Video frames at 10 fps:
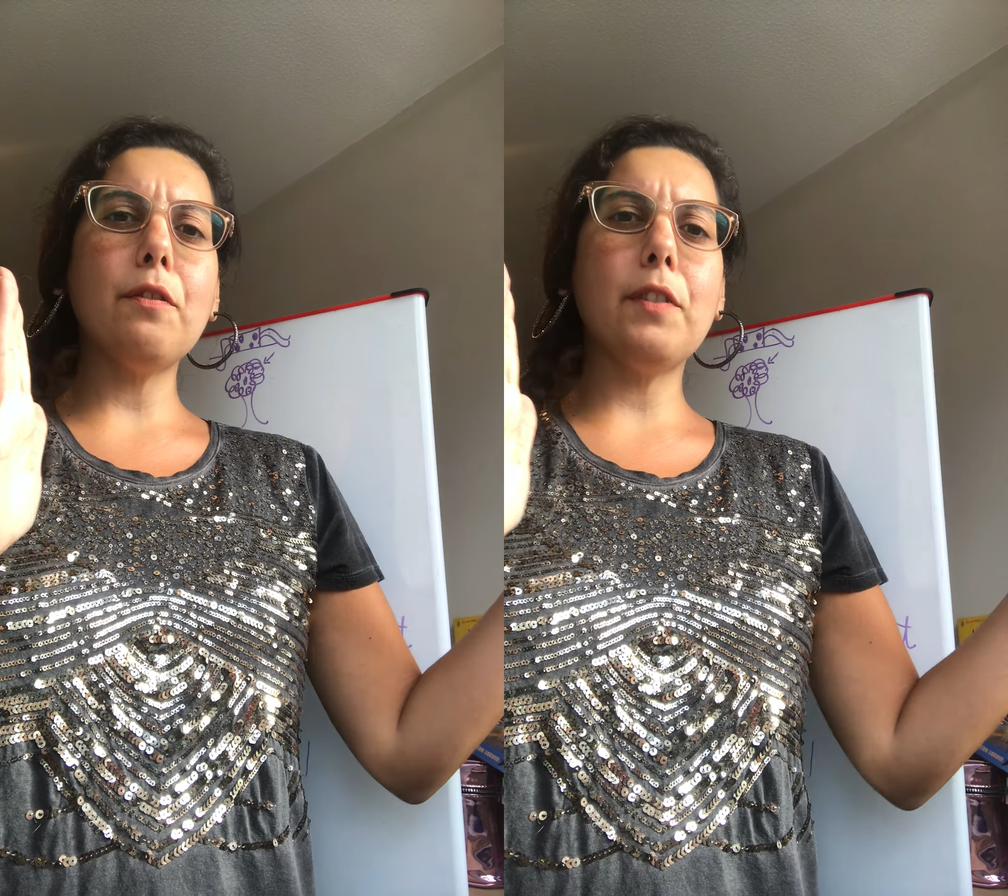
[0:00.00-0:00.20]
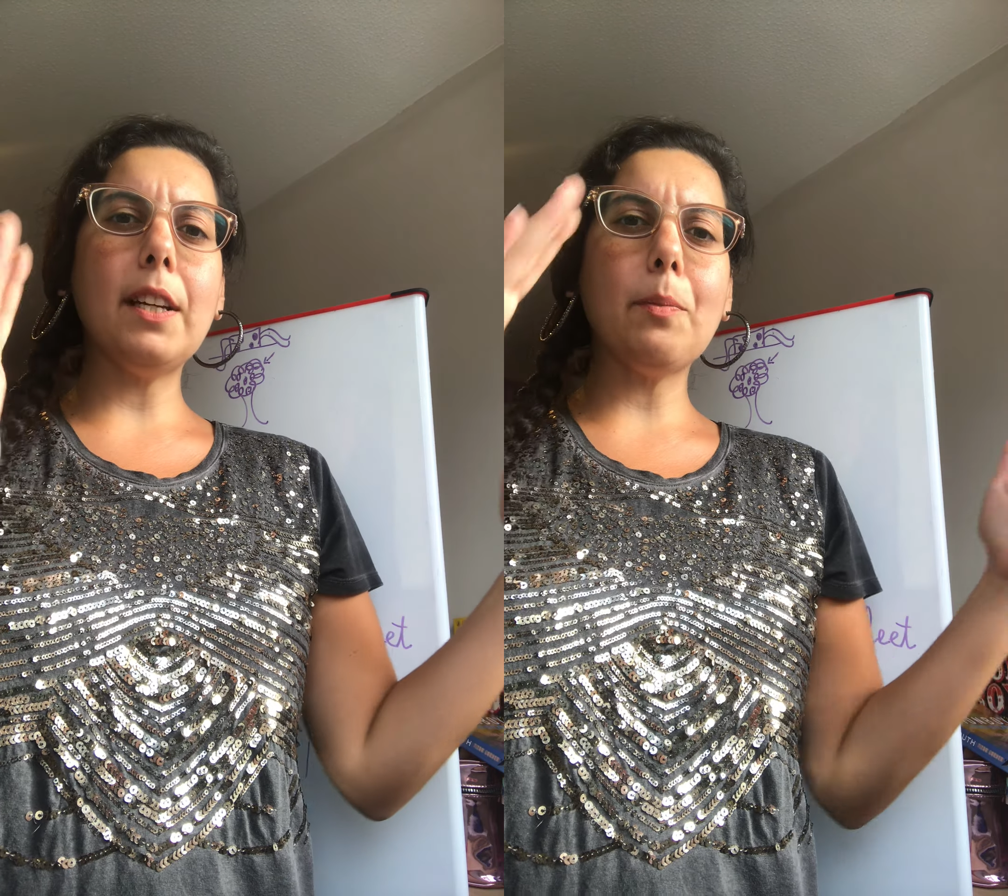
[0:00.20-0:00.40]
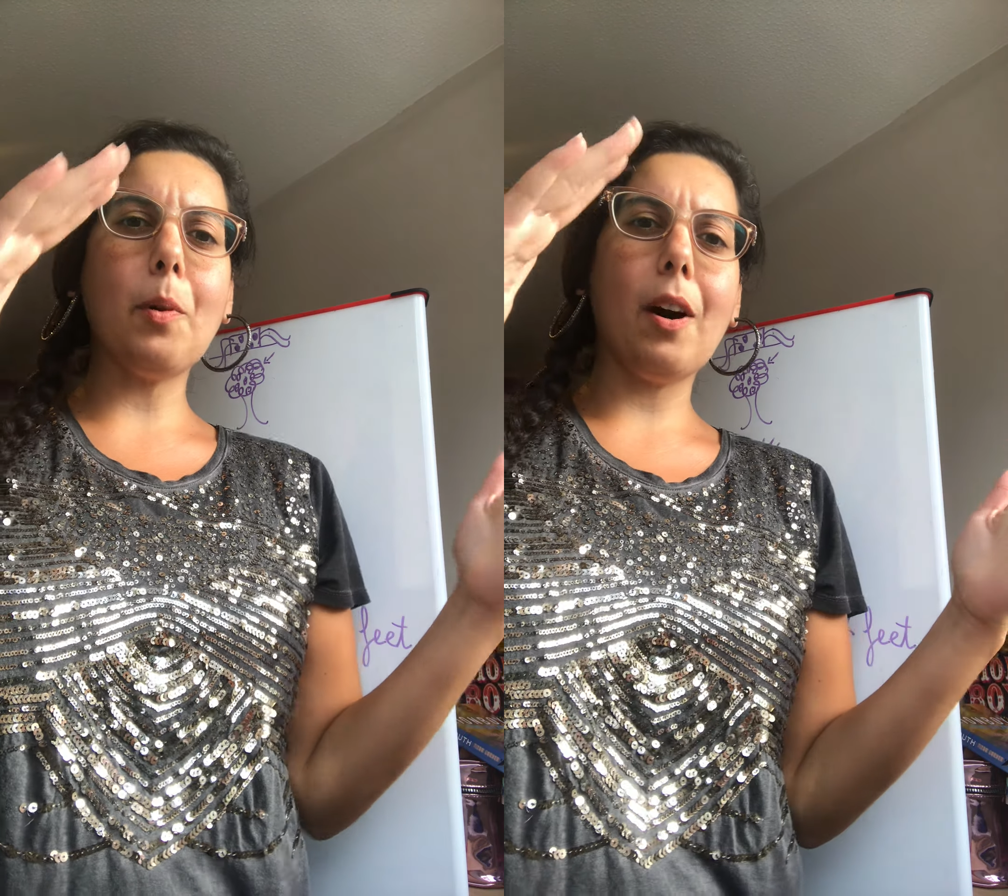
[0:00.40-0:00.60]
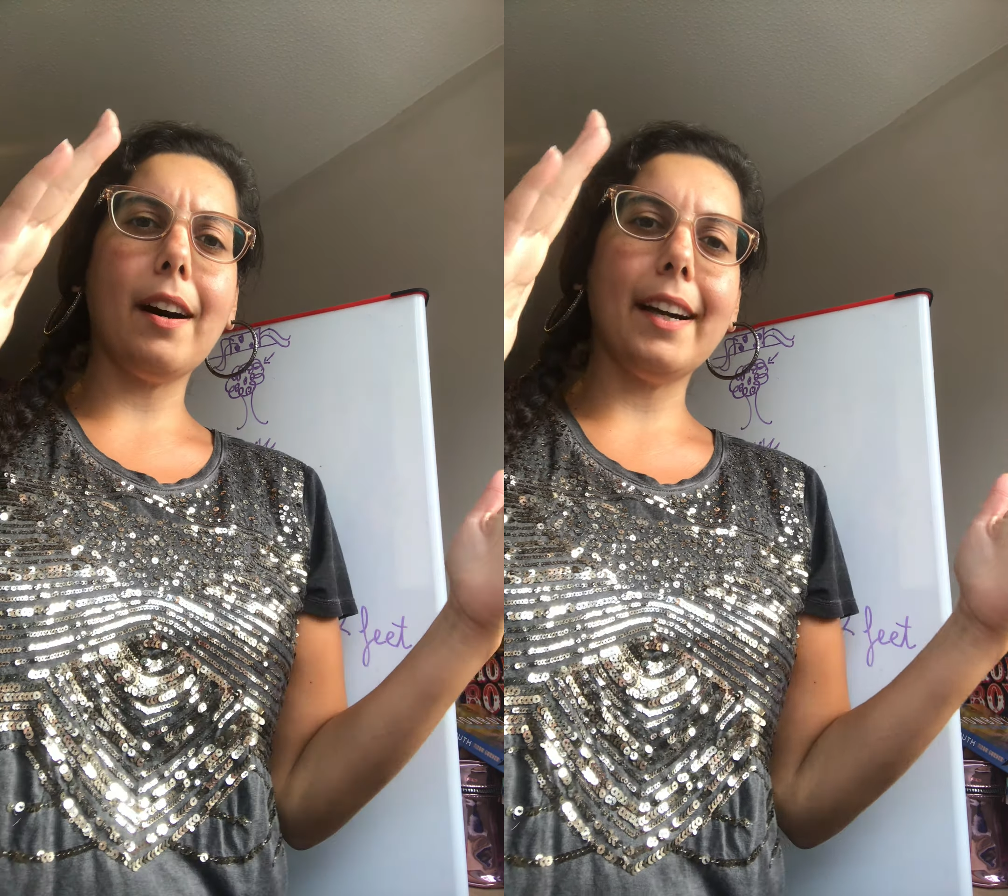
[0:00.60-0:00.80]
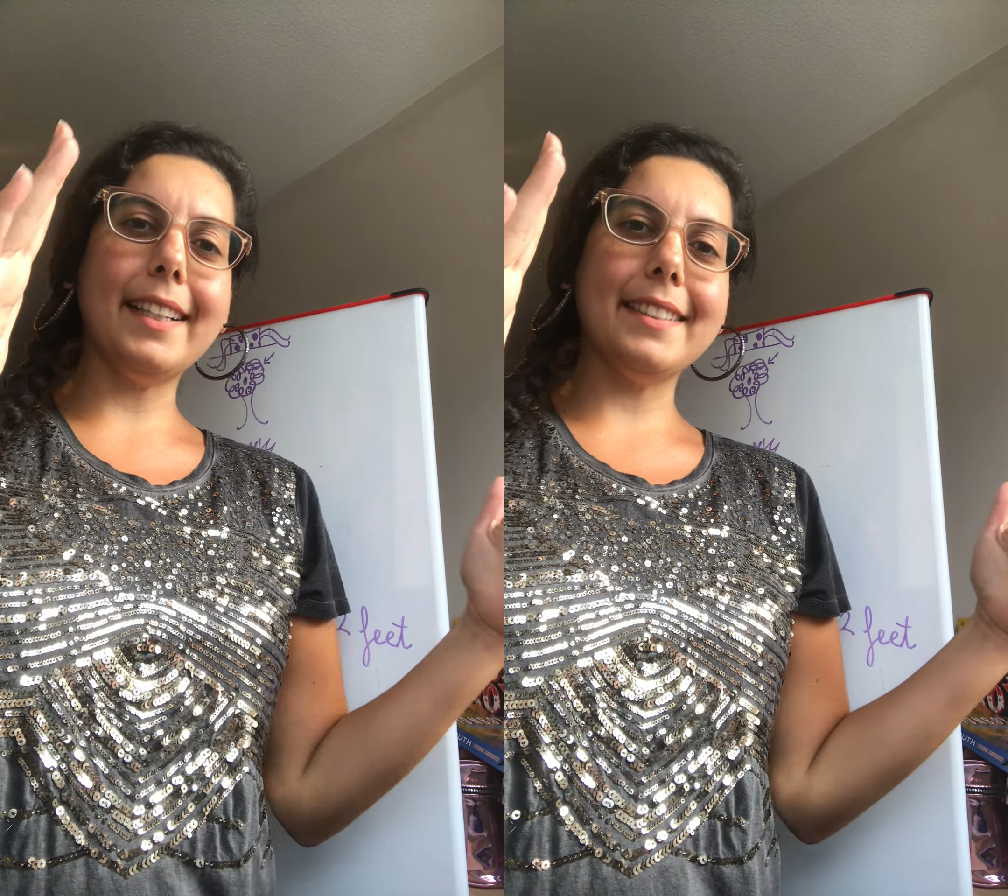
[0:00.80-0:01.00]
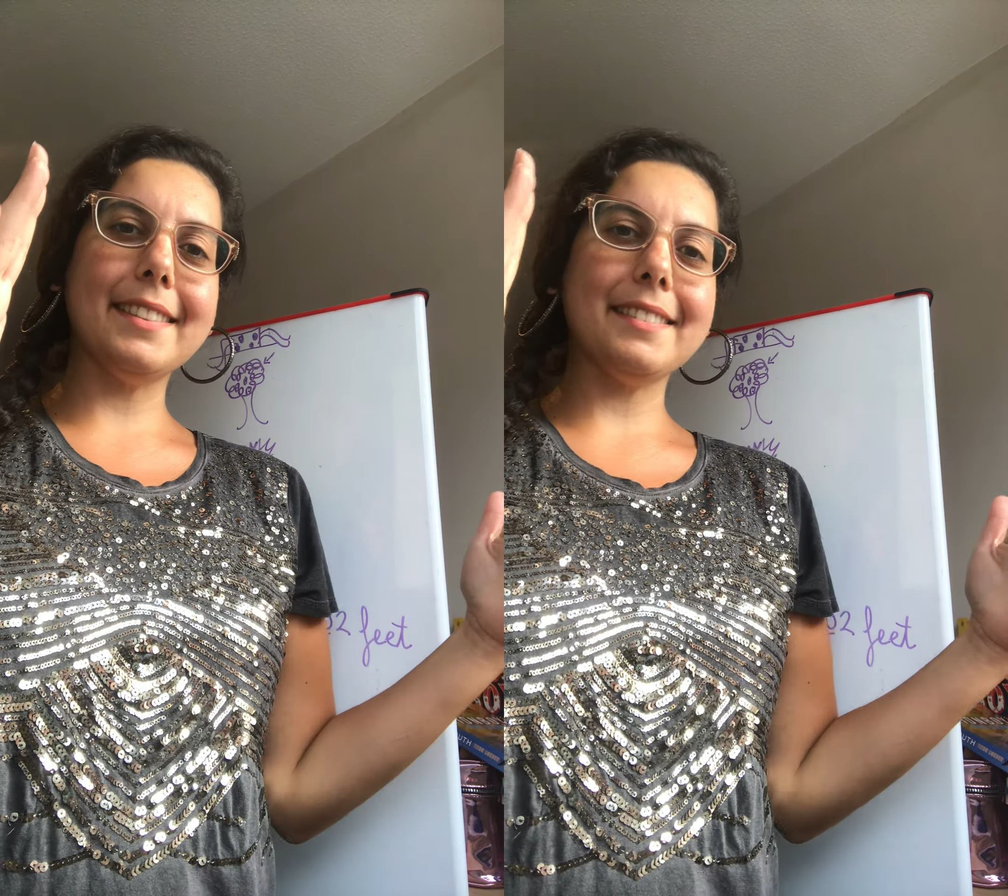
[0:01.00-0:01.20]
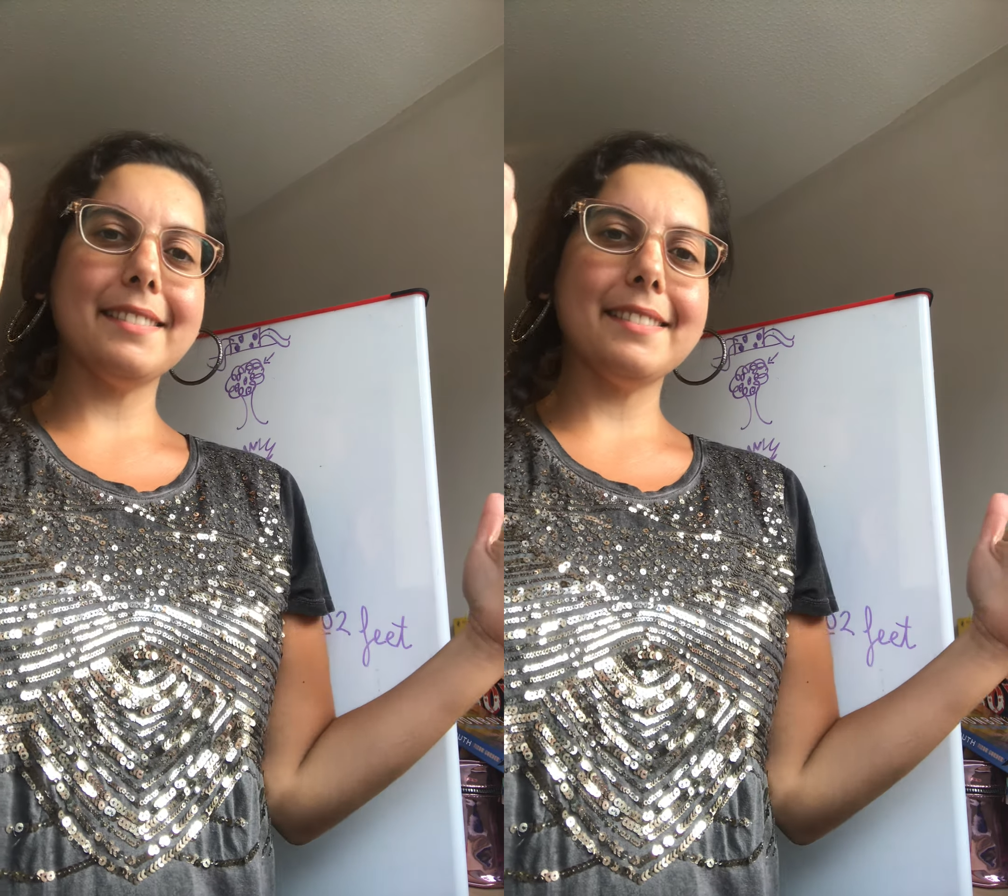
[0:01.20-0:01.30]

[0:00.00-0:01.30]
feet wide,